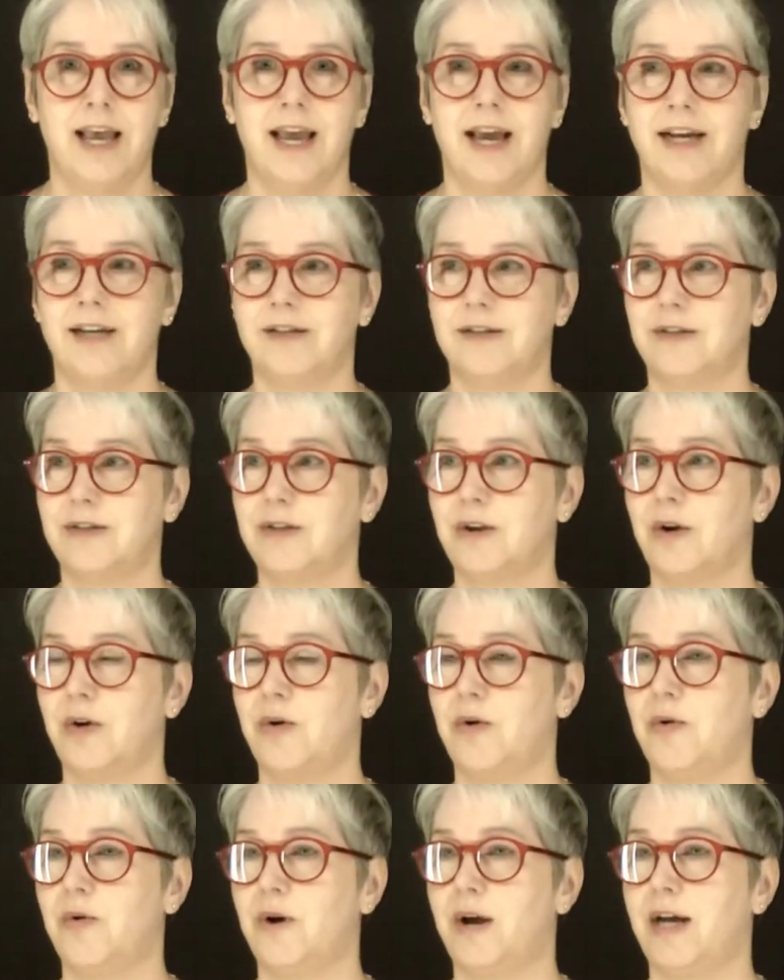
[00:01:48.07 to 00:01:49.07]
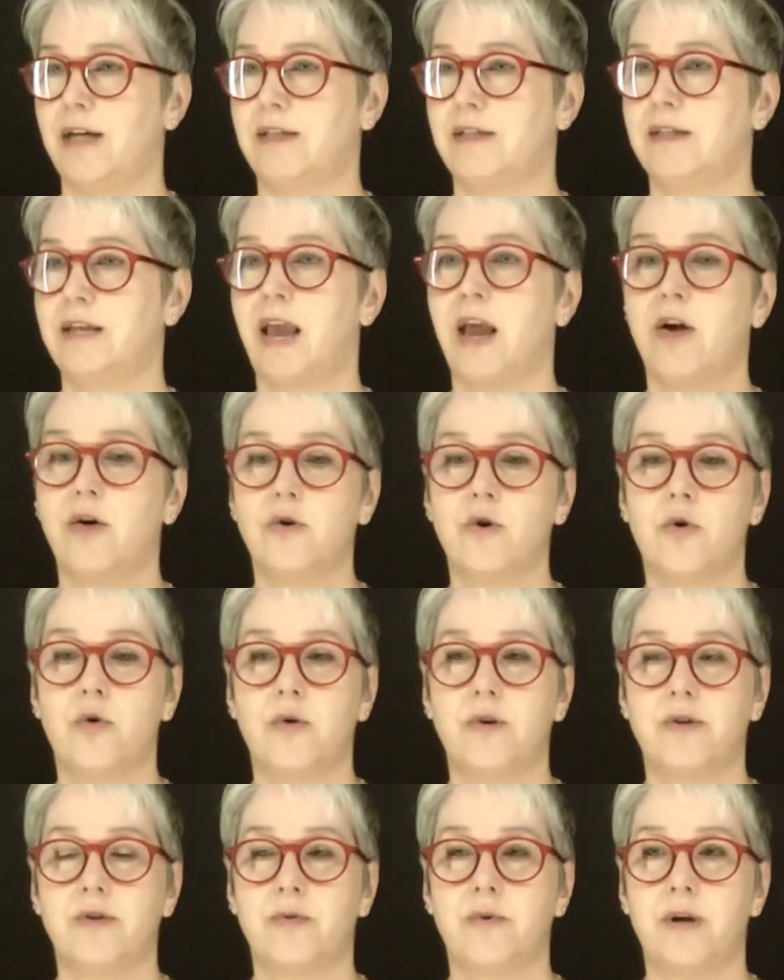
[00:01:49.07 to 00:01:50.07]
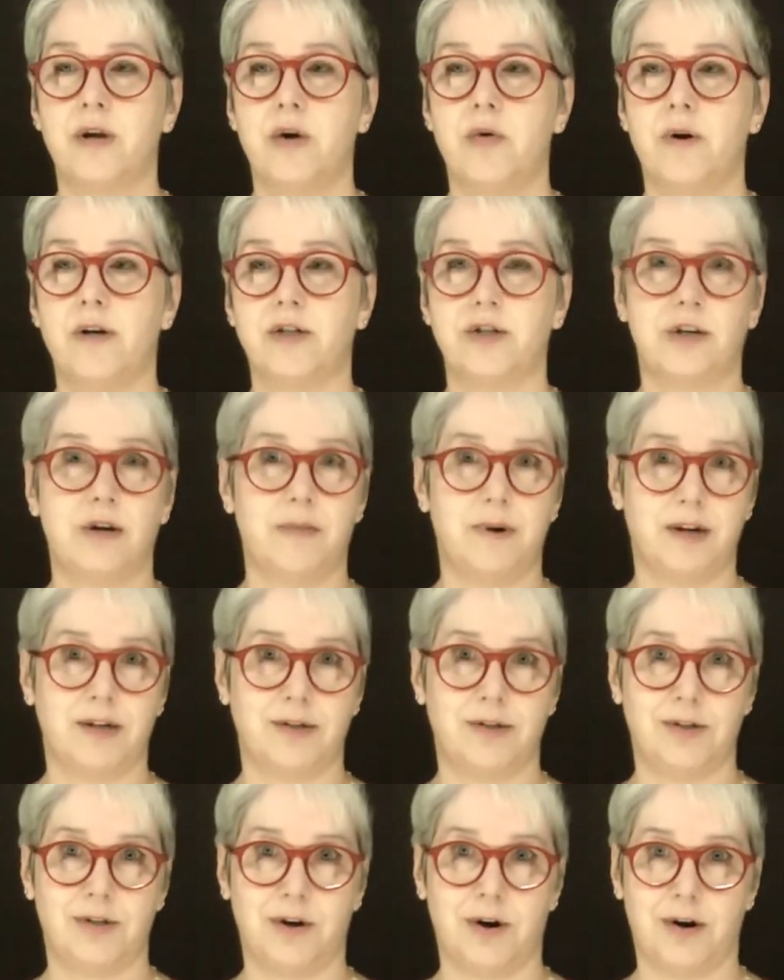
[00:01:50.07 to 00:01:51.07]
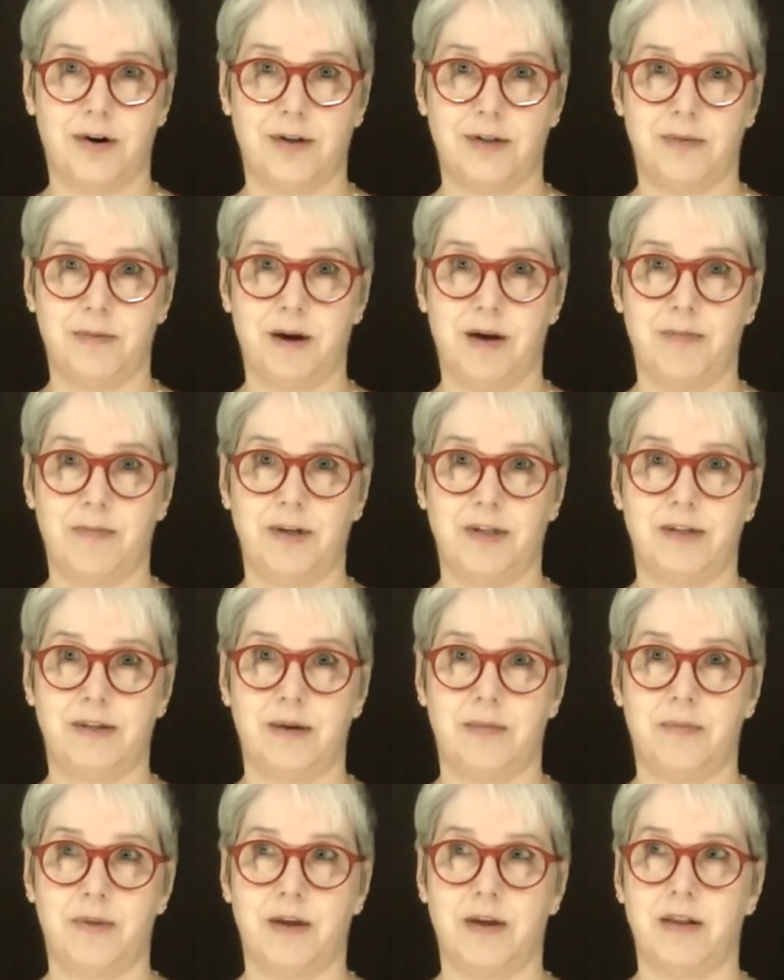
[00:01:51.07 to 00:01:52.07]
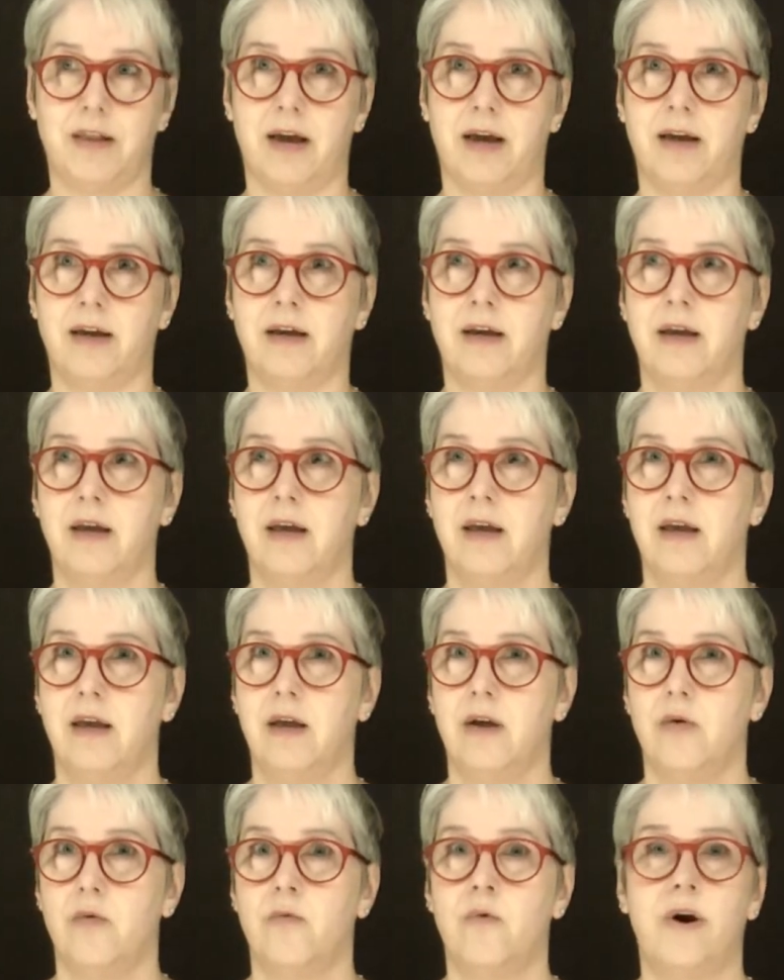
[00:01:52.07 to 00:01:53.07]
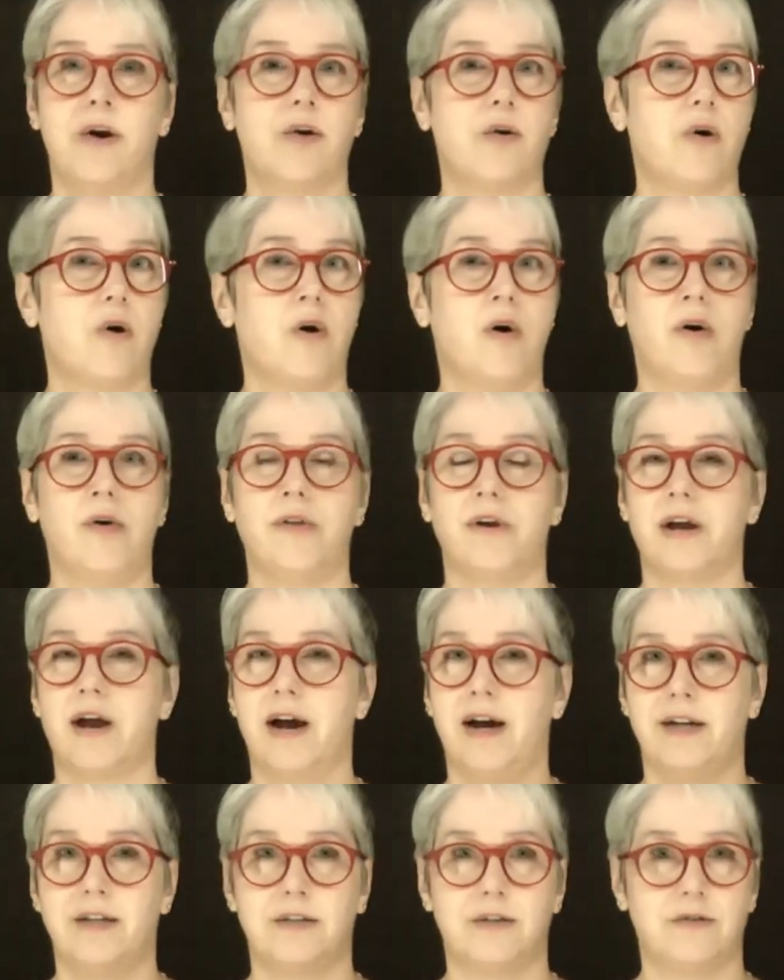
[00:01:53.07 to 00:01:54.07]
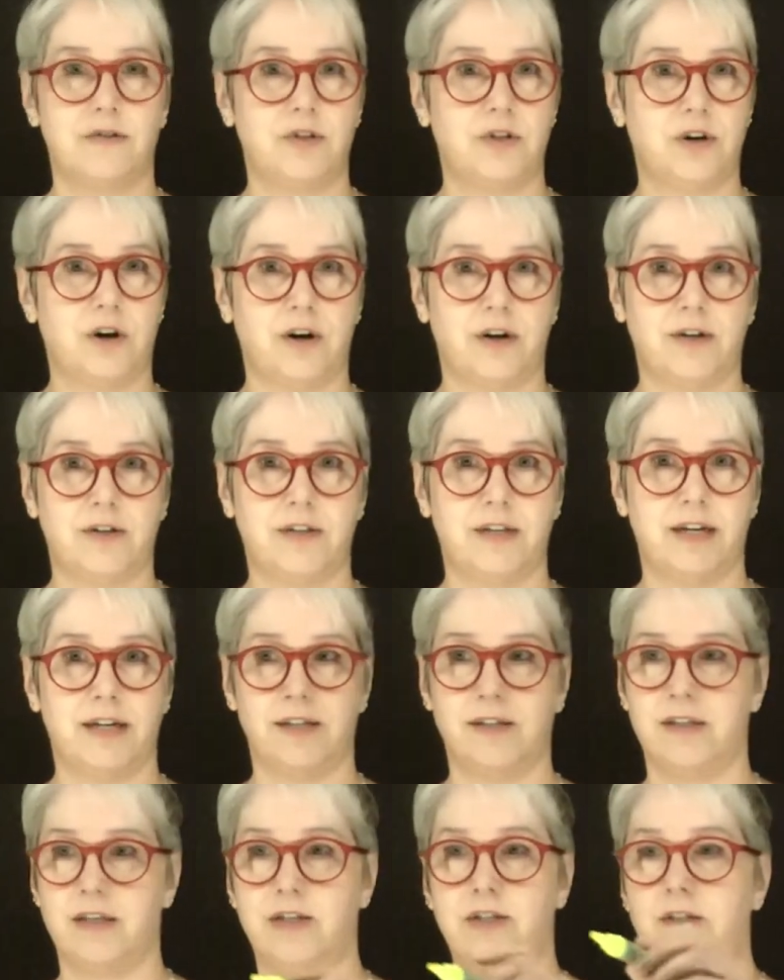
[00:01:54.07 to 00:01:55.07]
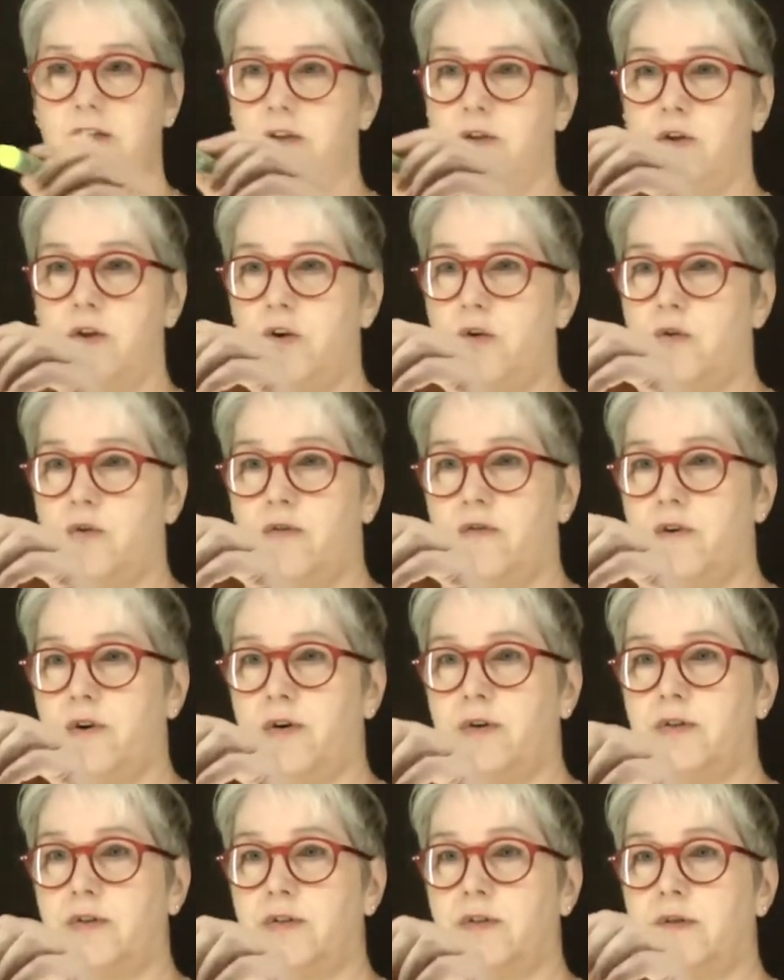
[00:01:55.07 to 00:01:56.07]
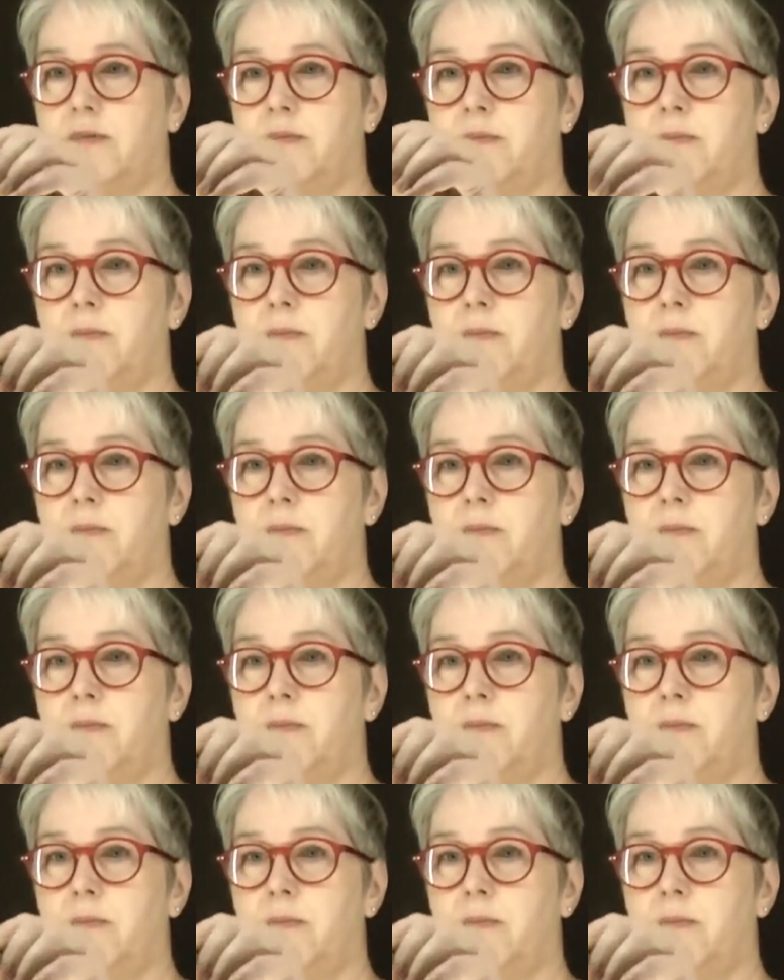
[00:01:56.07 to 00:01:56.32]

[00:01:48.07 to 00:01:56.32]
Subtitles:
And so a scale 3 question about stars might be something like, what are all the kinds of stars that exist in the universe?